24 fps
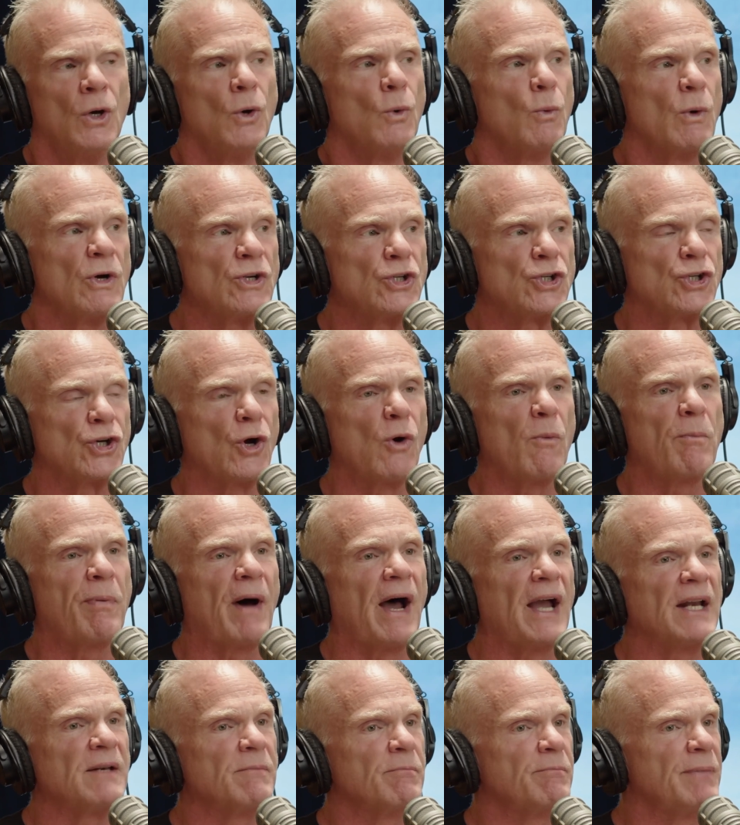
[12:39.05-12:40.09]
When Joe
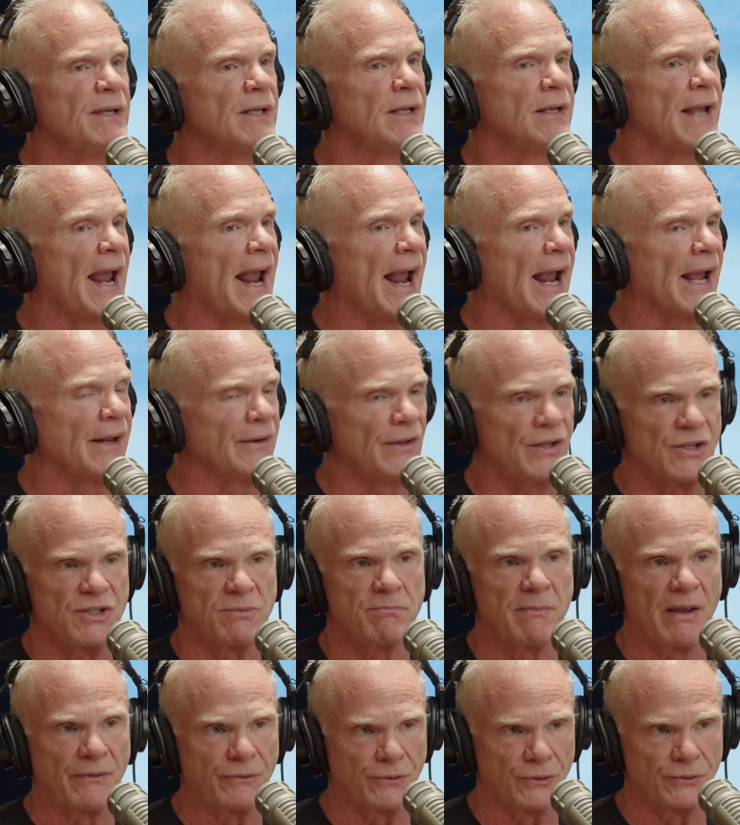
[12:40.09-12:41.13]
Biden began his
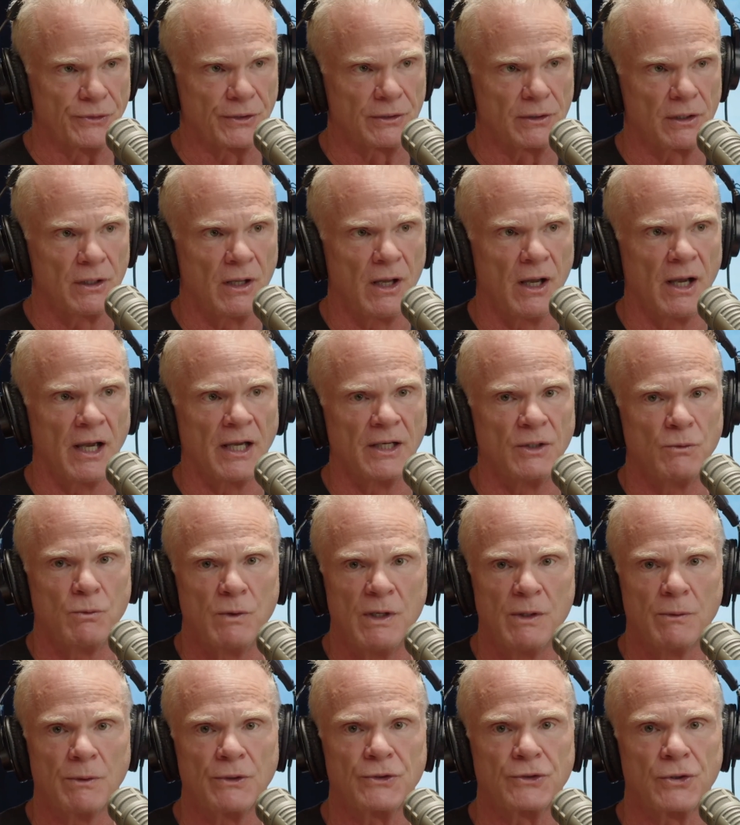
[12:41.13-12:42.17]
mental decline,
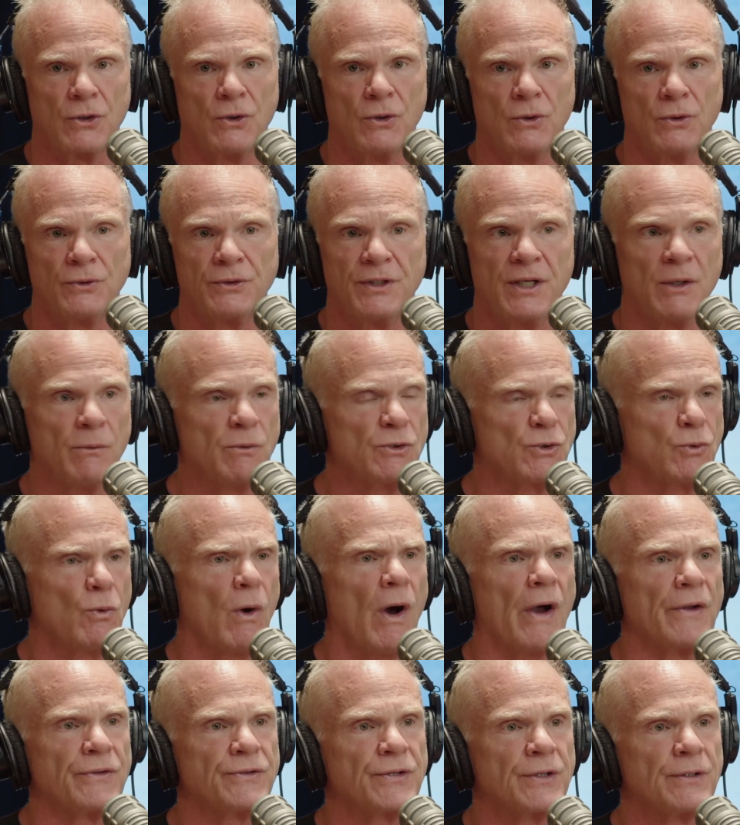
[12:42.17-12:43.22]
we were told it was
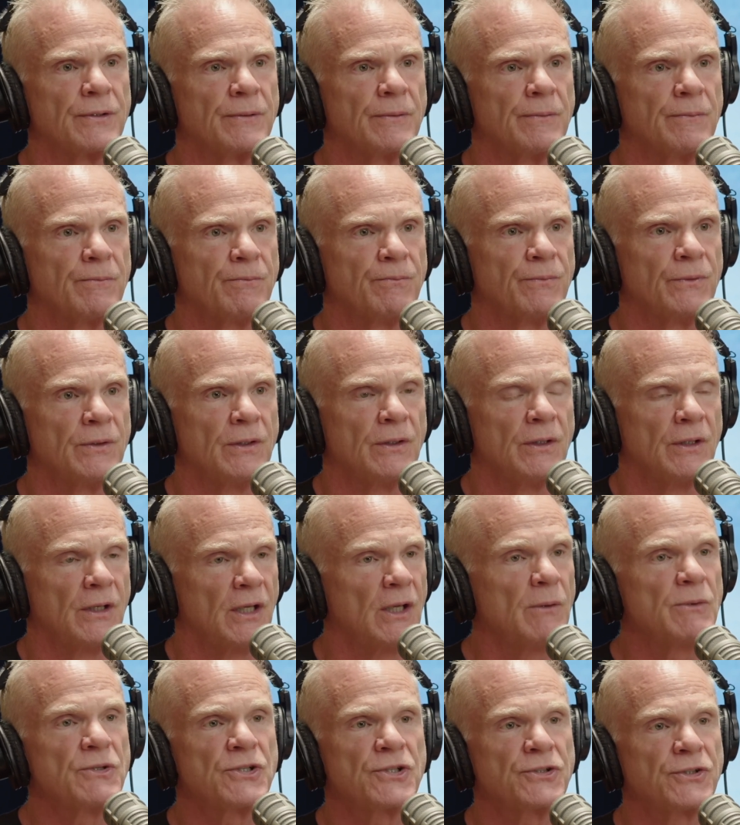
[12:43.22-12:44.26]
what?
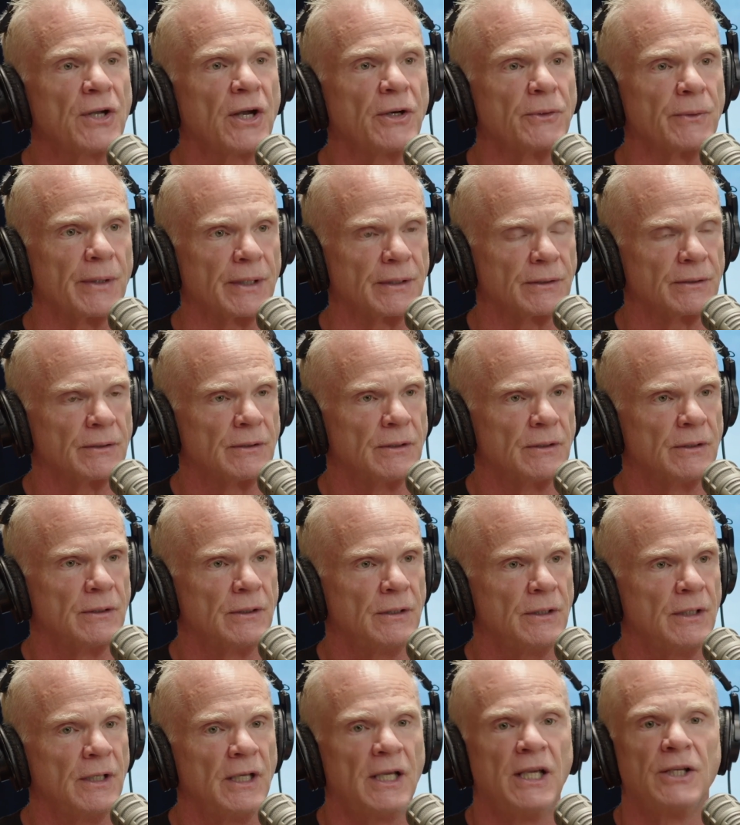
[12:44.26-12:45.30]
He was stuttering.
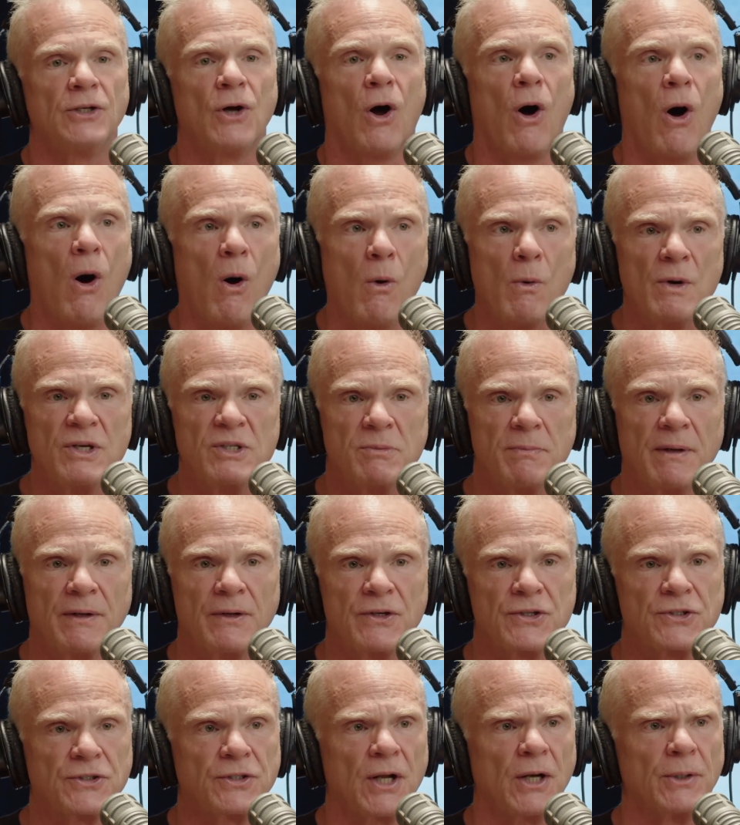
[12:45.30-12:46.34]
He'd always been a
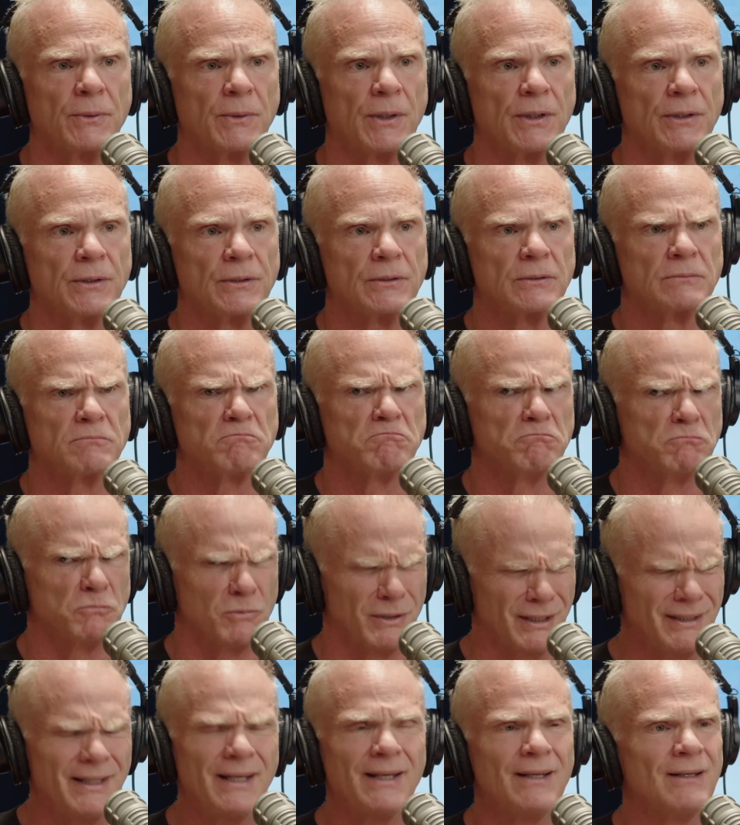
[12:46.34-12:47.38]
stutterer.
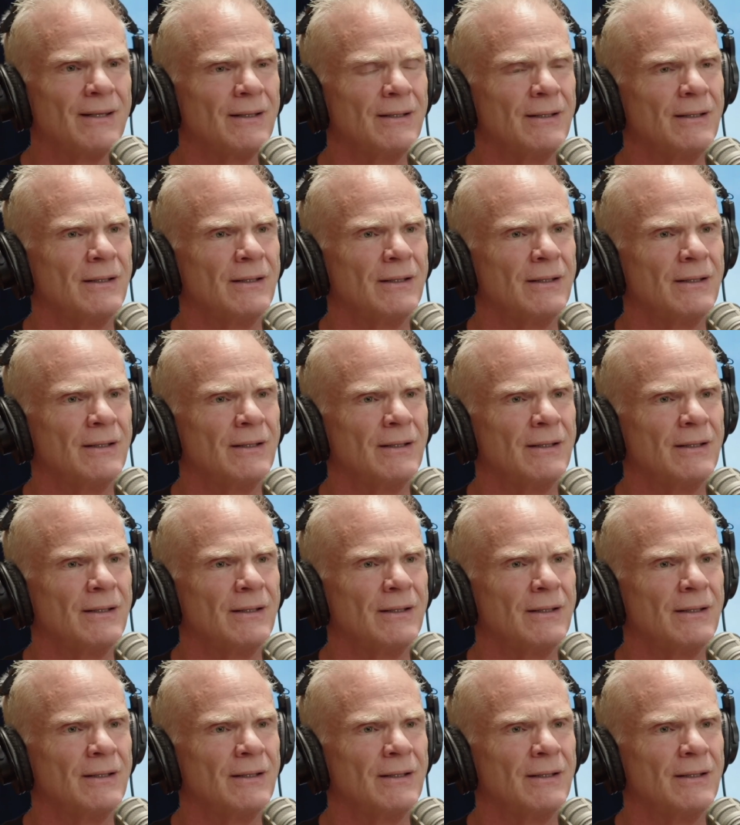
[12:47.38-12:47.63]
Really?